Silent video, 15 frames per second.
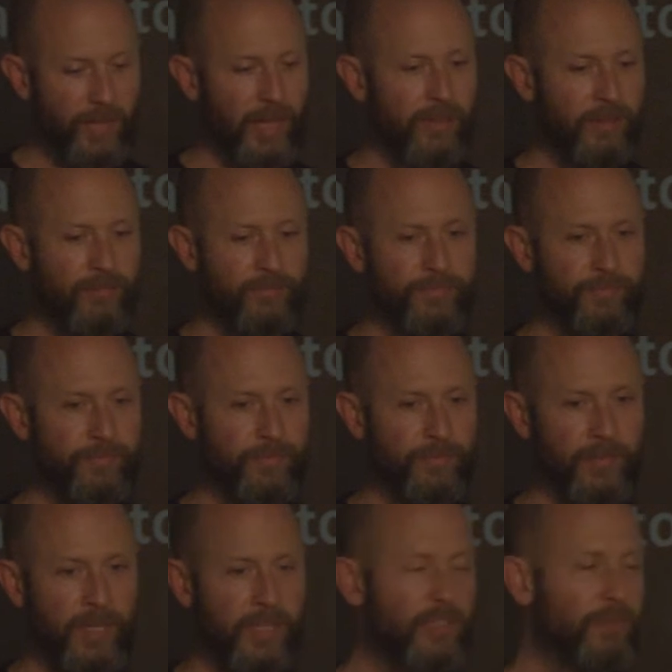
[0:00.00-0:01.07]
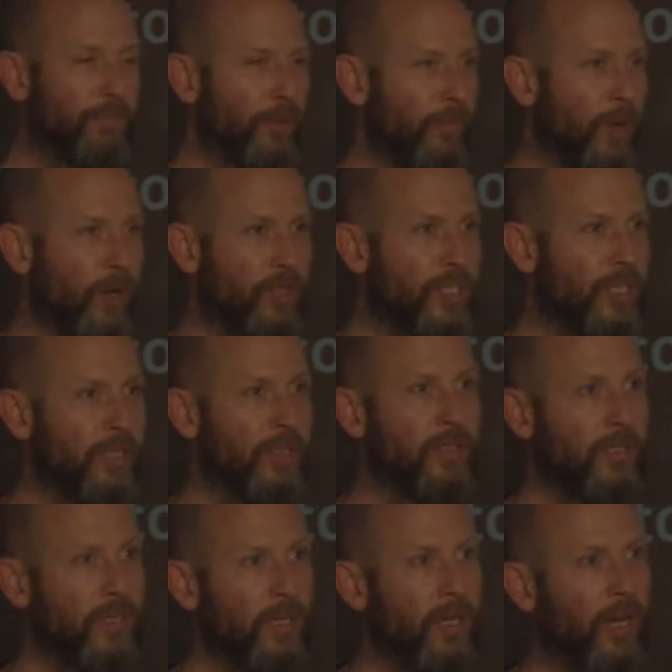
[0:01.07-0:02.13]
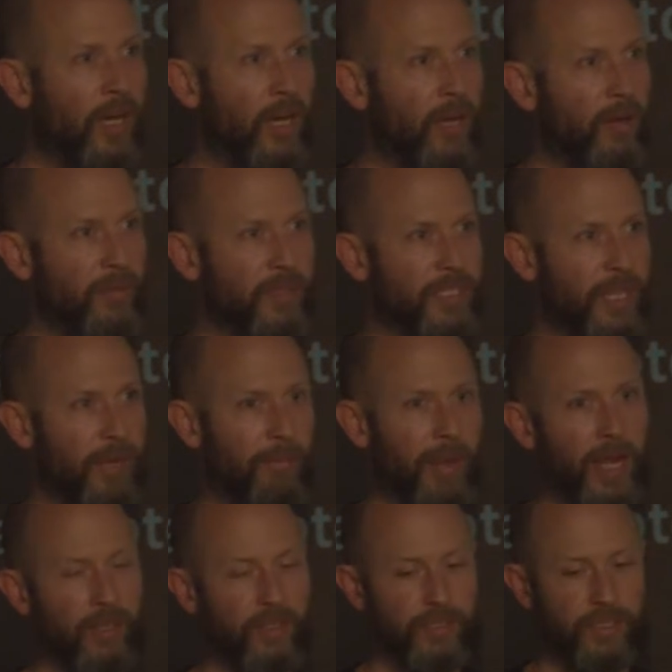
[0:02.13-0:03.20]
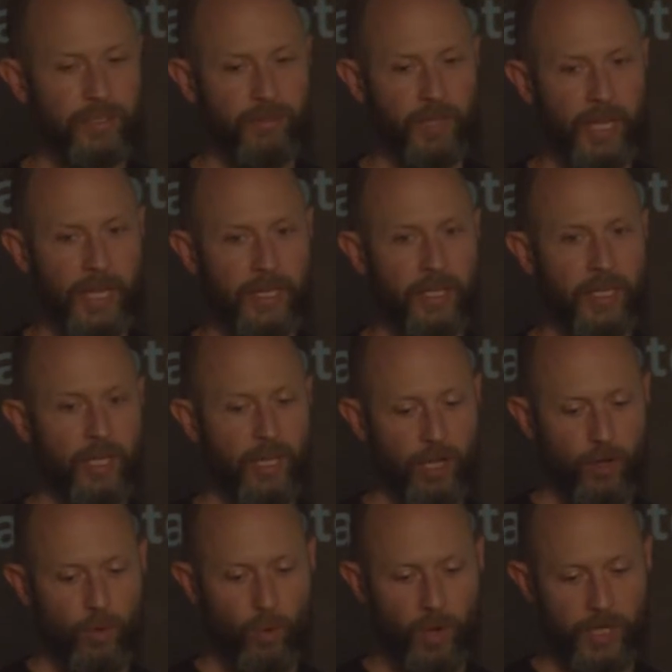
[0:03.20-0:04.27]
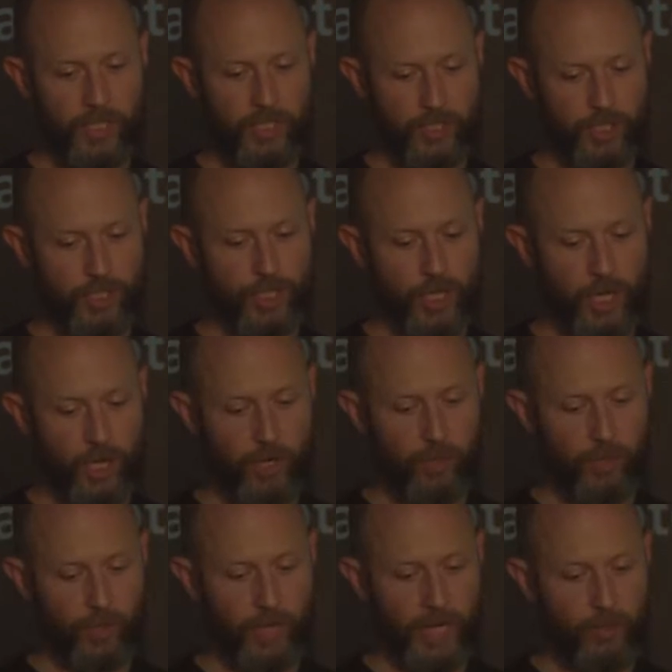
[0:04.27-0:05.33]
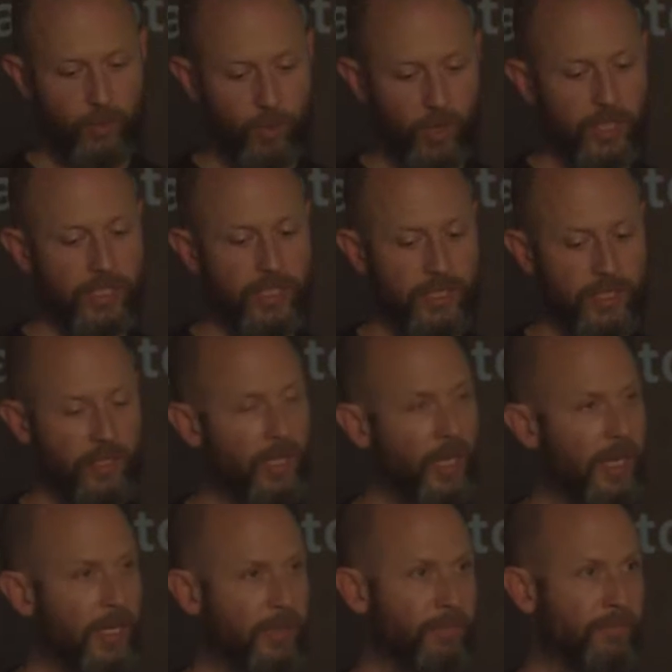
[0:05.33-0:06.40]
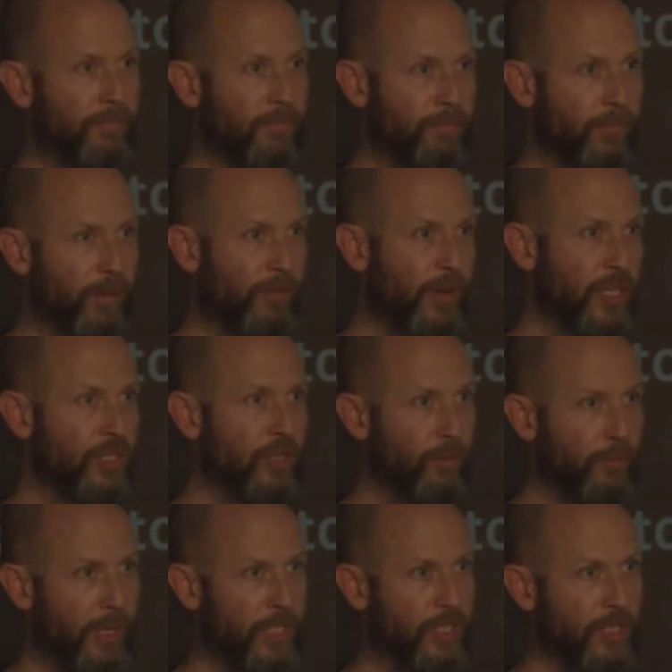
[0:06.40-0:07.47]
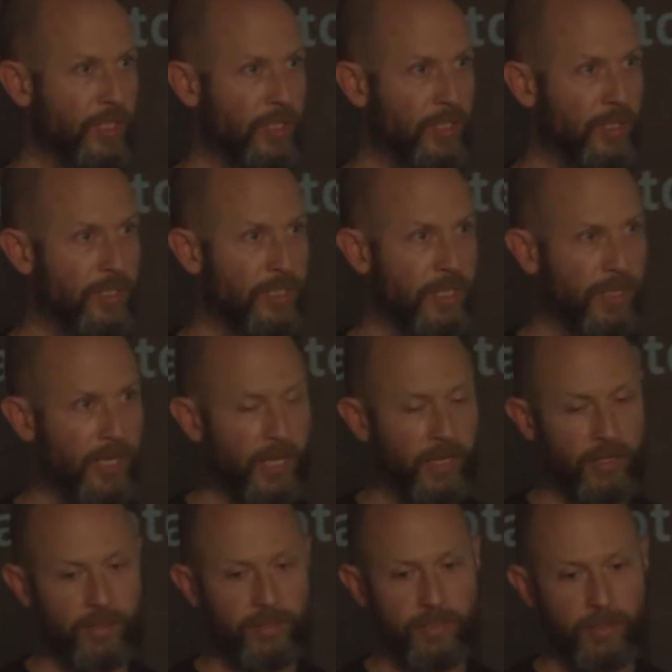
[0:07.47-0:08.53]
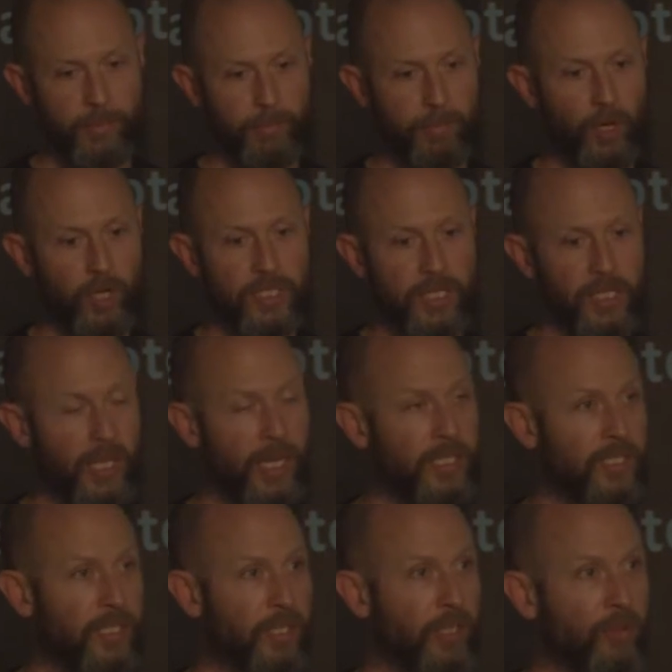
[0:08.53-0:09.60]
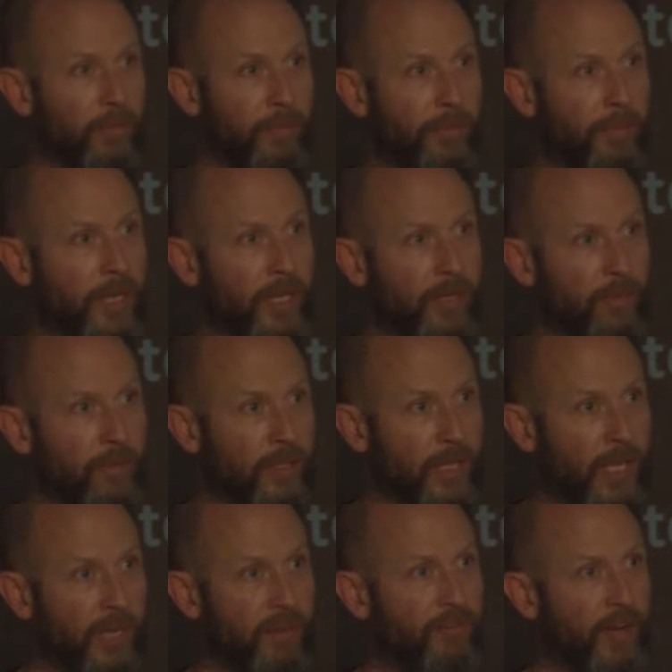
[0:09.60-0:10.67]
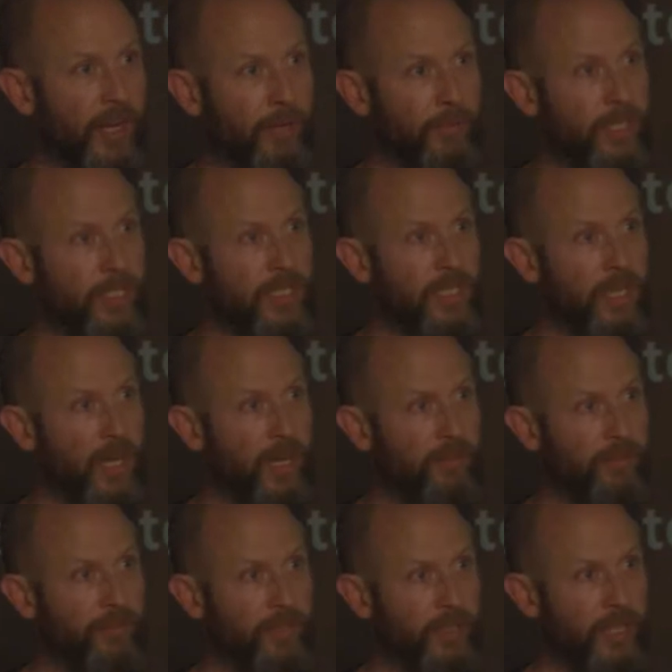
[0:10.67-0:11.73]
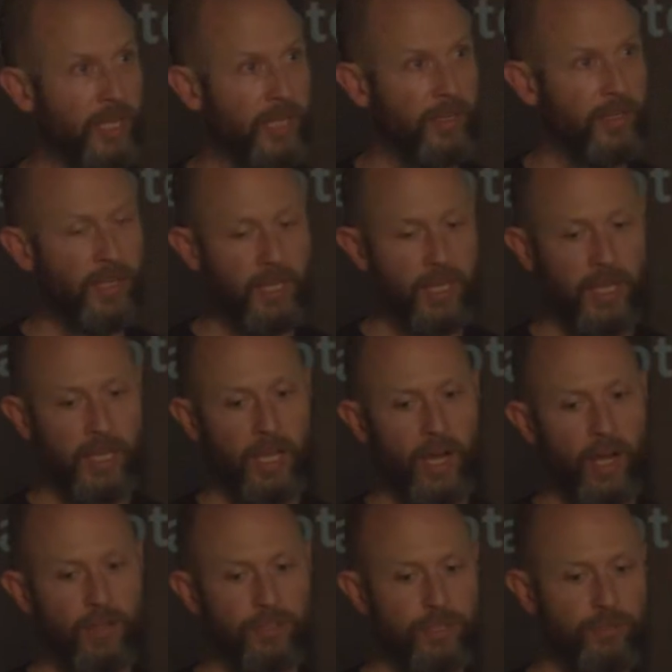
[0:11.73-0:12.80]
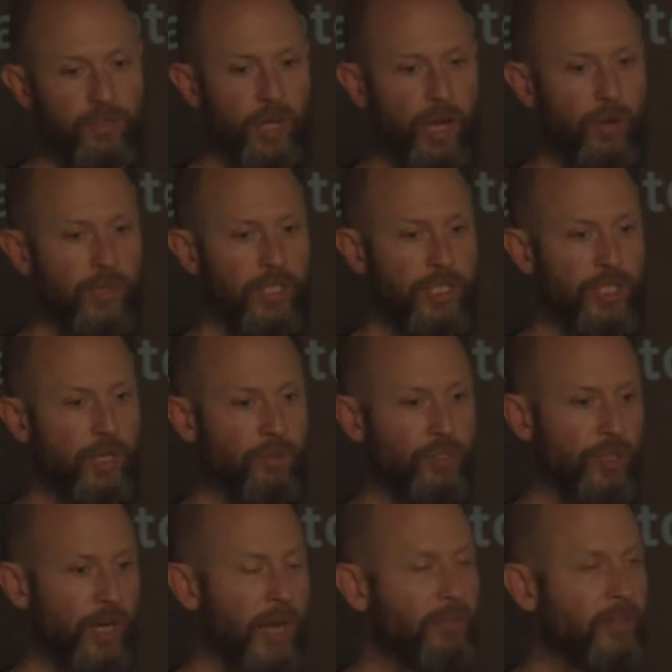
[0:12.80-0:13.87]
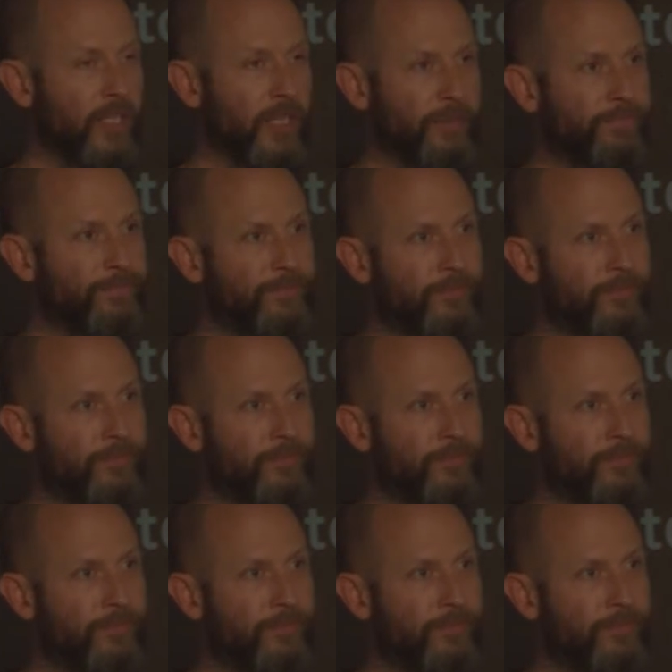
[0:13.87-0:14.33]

I it's promotion. Um, it's that balance of like wanting to show like works like professional pictures and then to personalize a little bit with like family stuff and then also to always show traveling.